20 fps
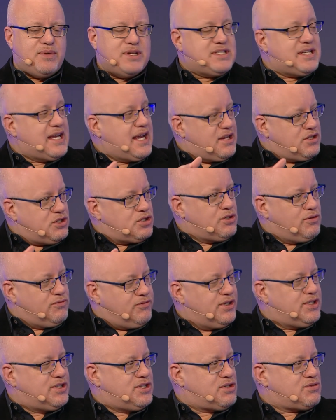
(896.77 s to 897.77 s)
potential
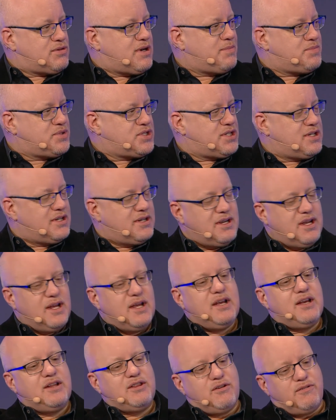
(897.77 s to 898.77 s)
for disruption,
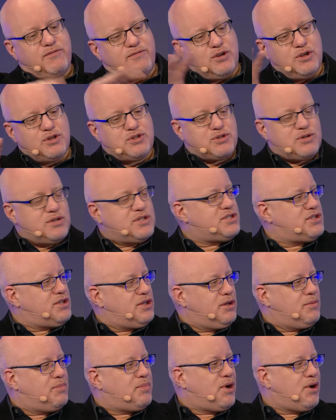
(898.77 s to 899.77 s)
the futurists
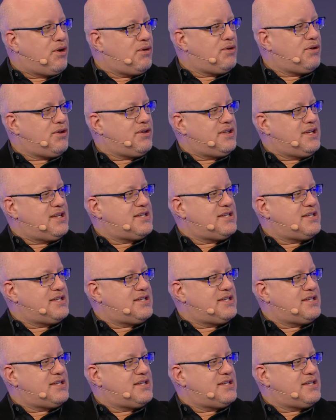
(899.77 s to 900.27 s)
that you poll on